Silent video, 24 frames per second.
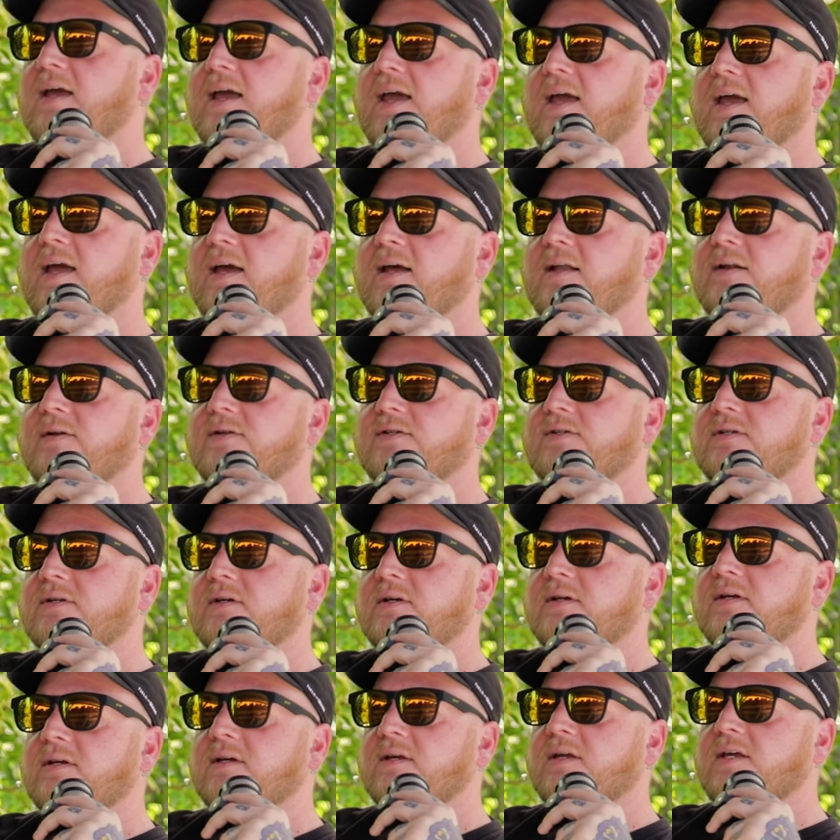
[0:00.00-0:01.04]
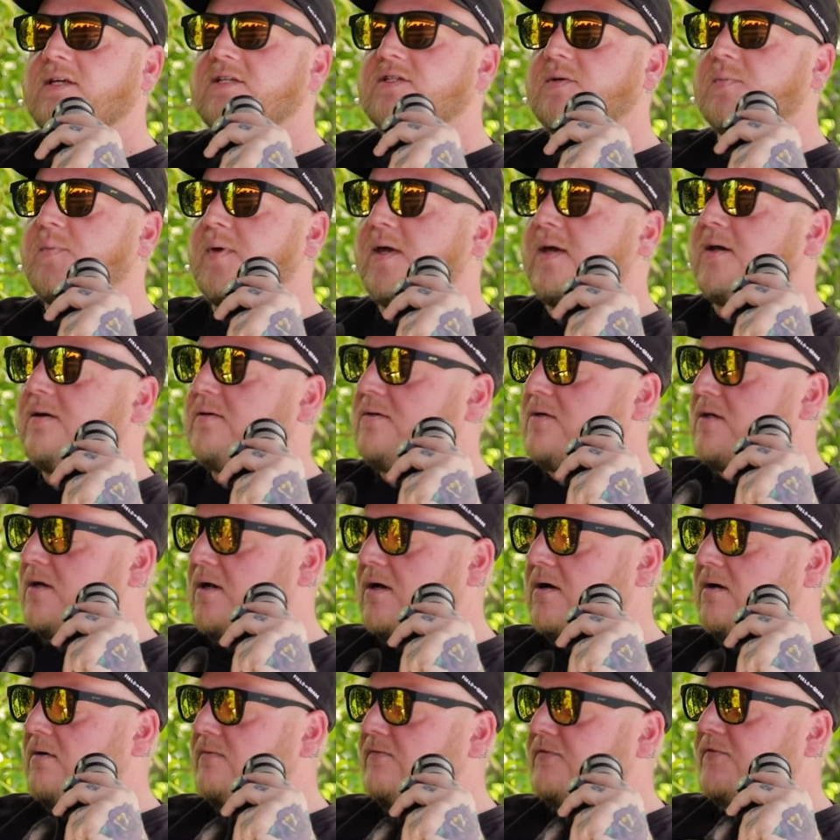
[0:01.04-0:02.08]
And he's a big, you
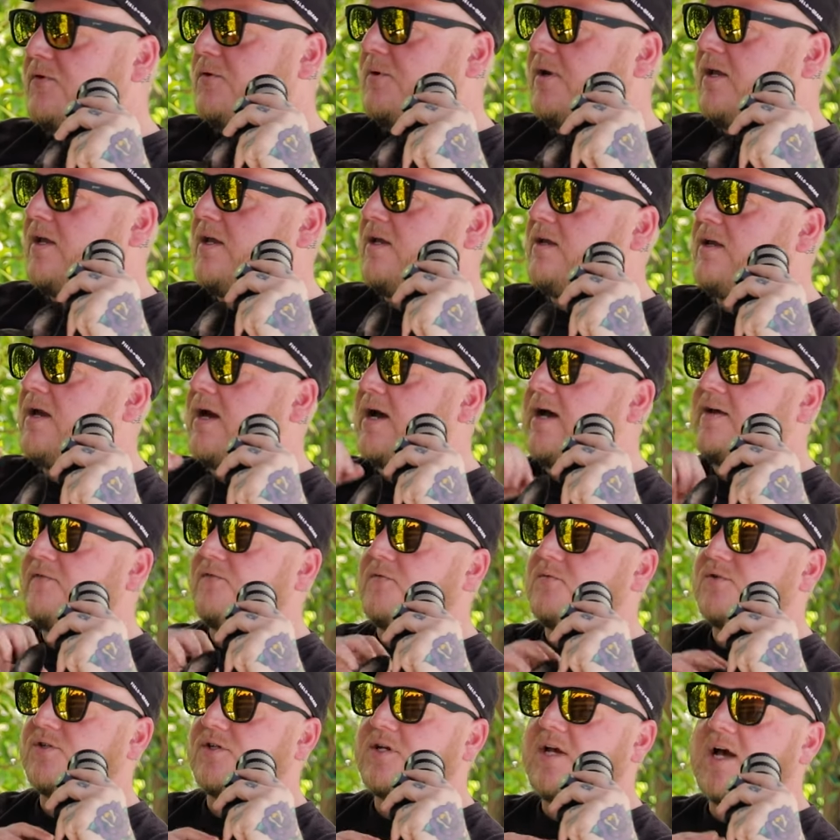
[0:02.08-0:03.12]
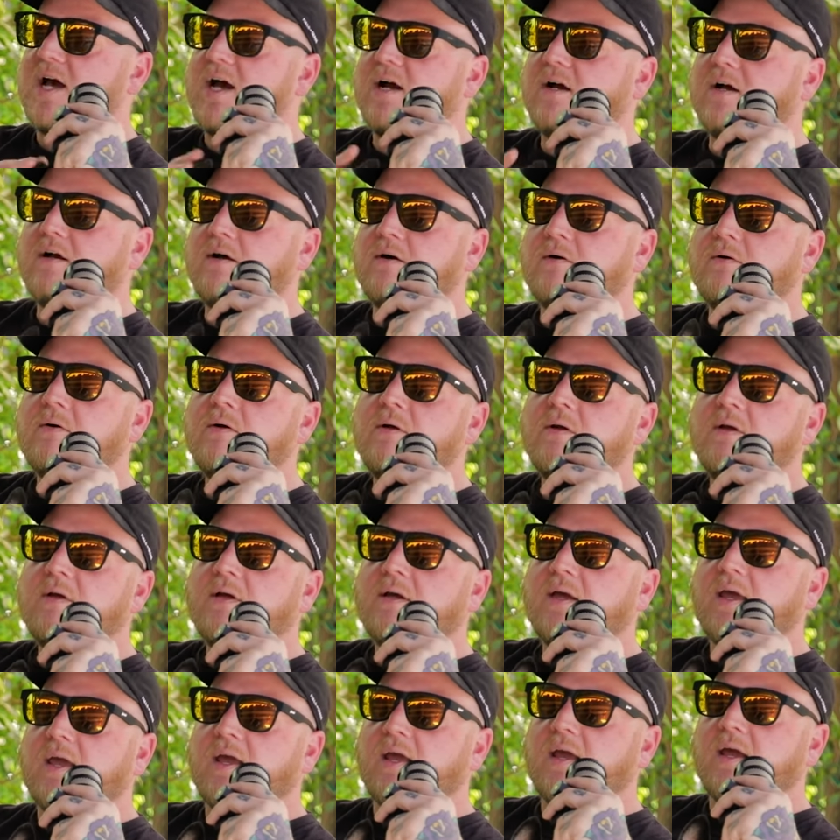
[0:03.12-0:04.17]
know, foodie guy from Chicago.
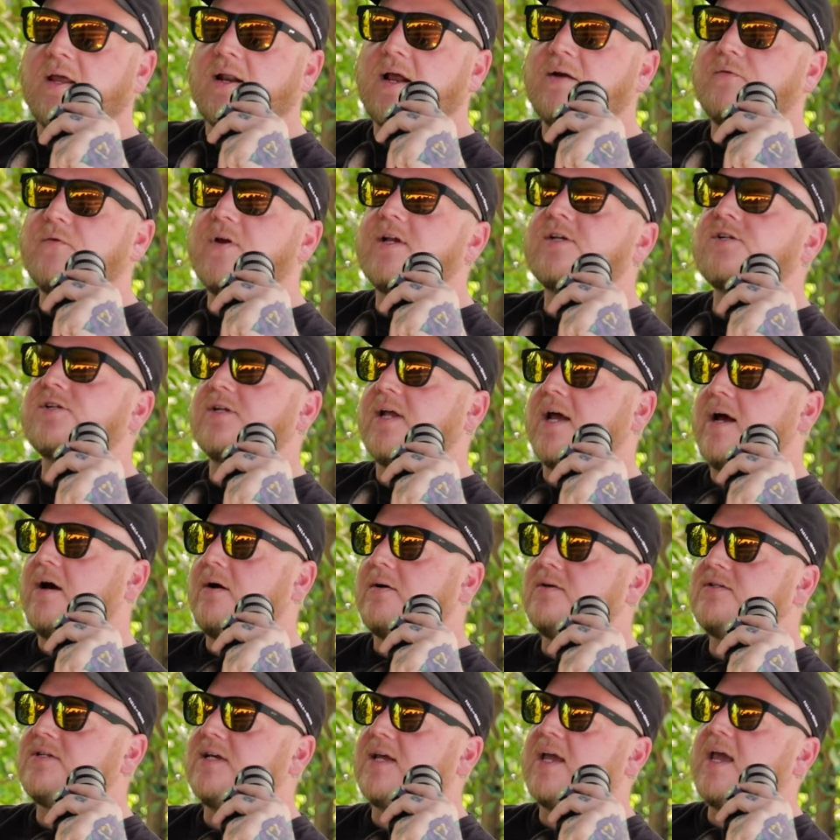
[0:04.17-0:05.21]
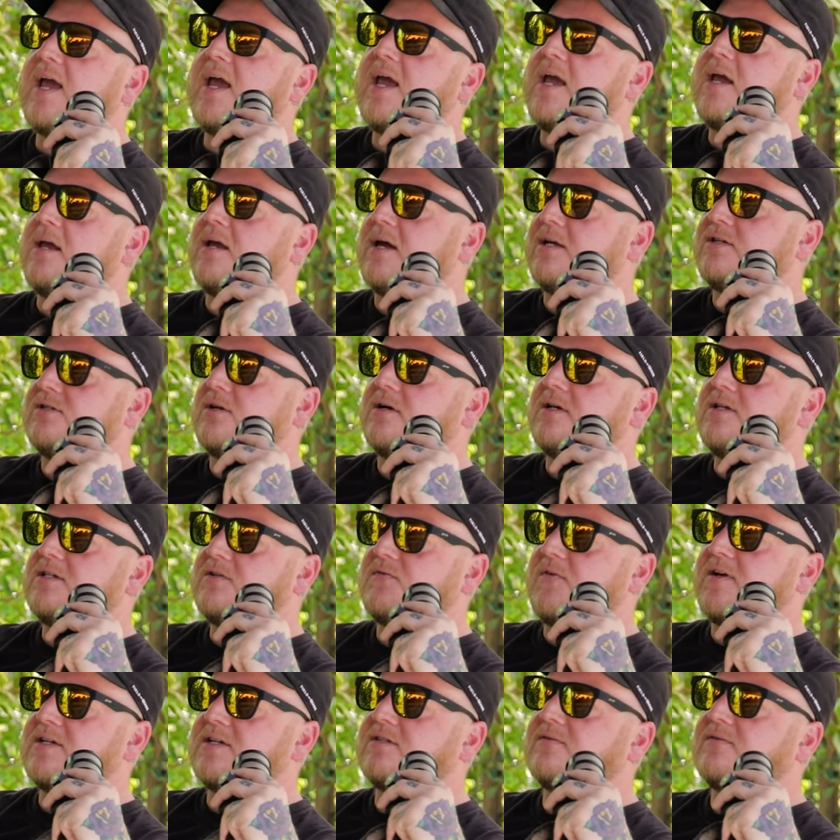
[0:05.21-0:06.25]
And I reached out. I was like, hey, I saw
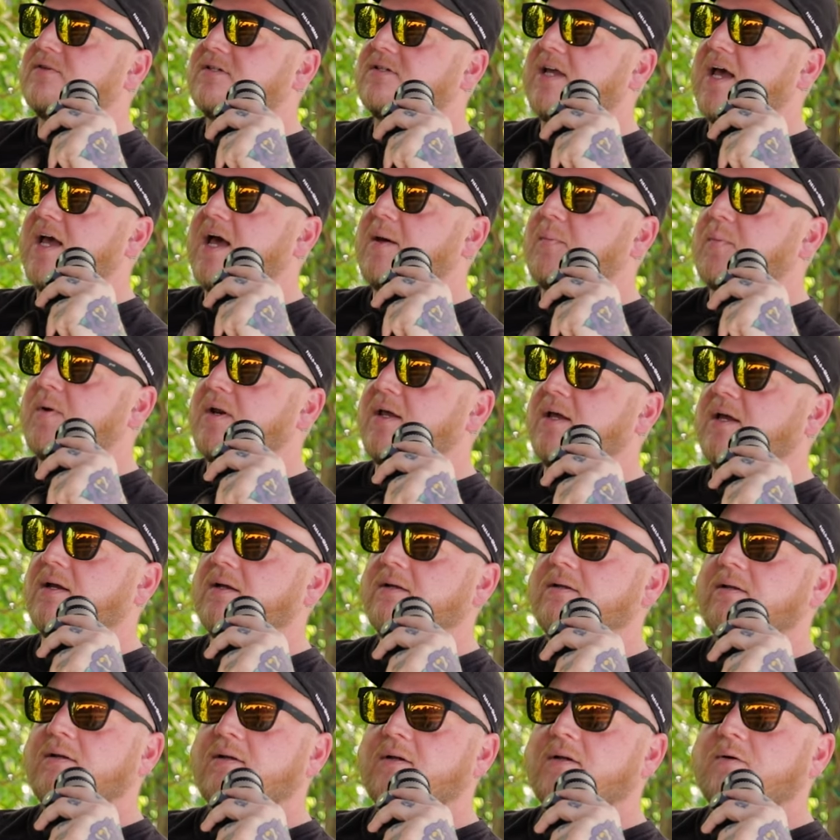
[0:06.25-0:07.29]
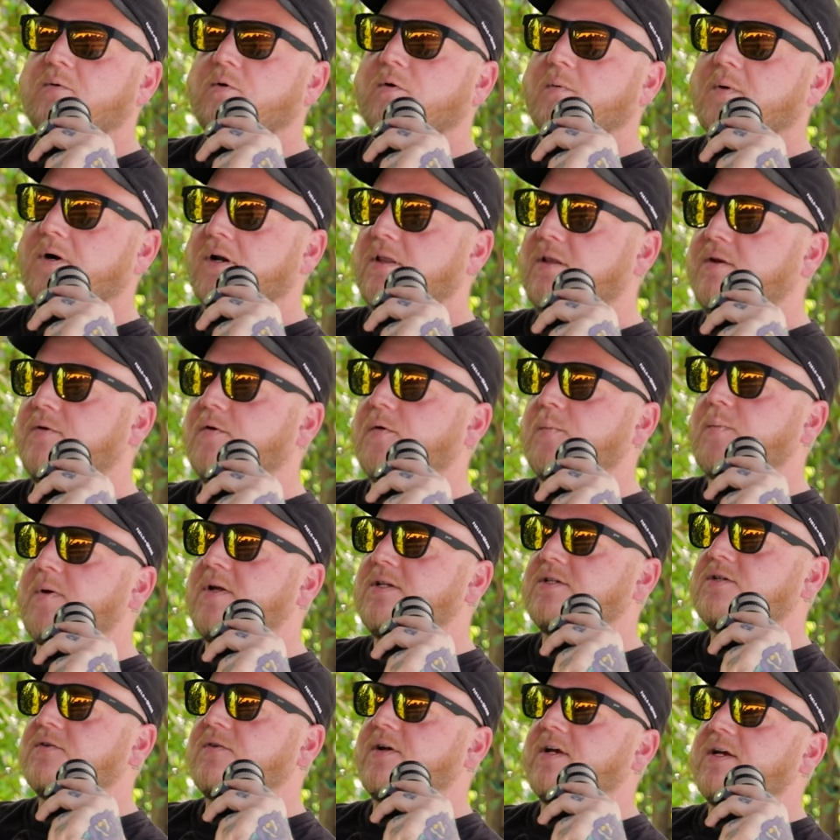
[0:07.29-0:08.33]
this festival's happening or one of the newer
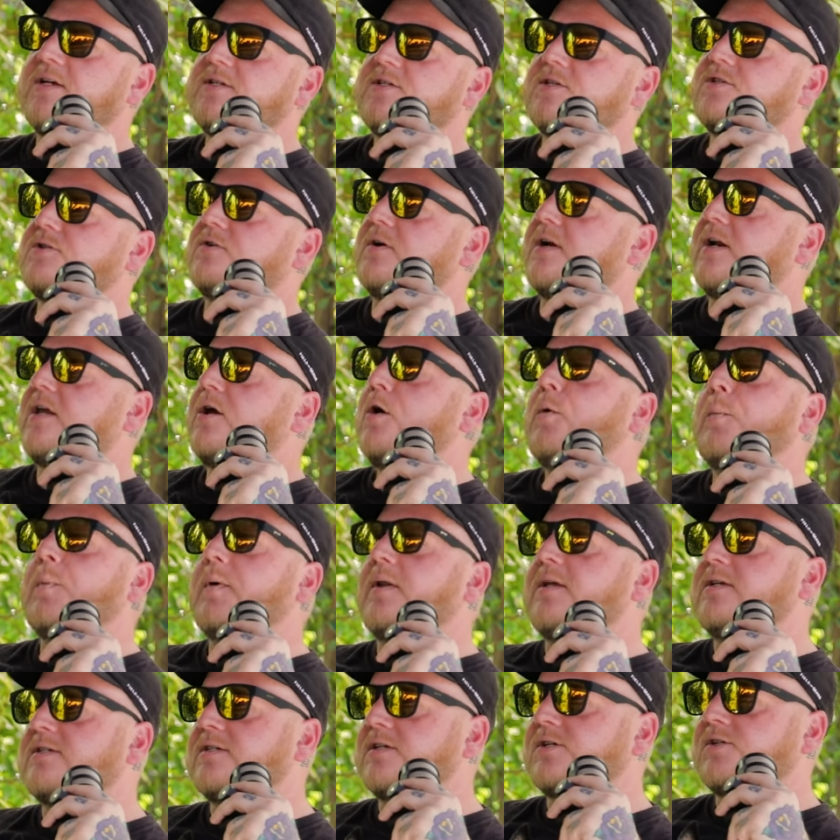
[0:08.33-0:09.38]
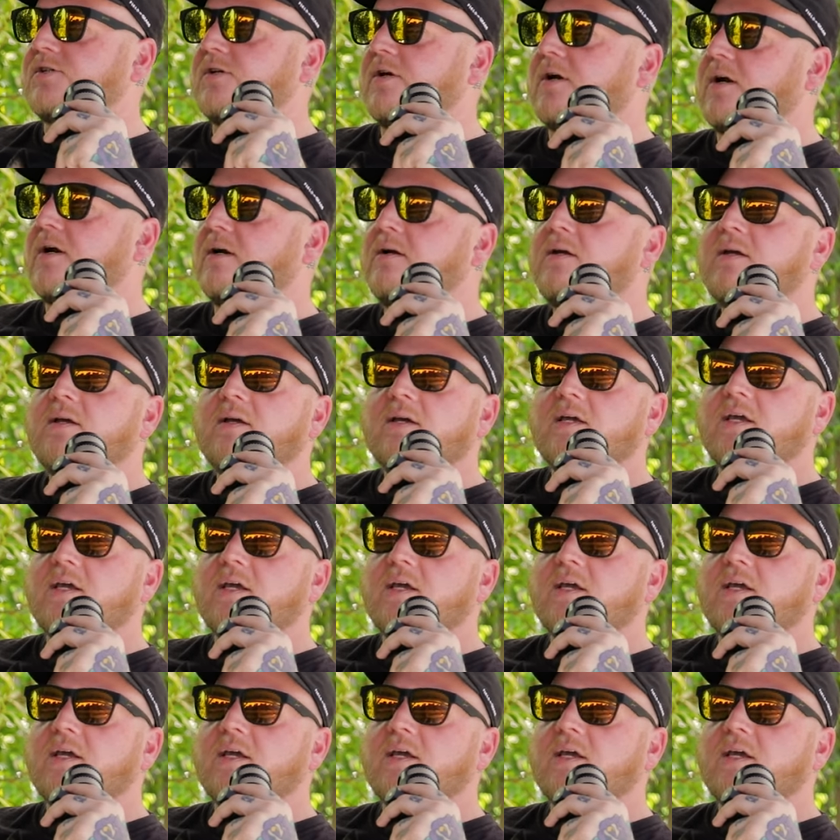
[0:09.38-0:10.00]
pizzerias, is there any openings this year?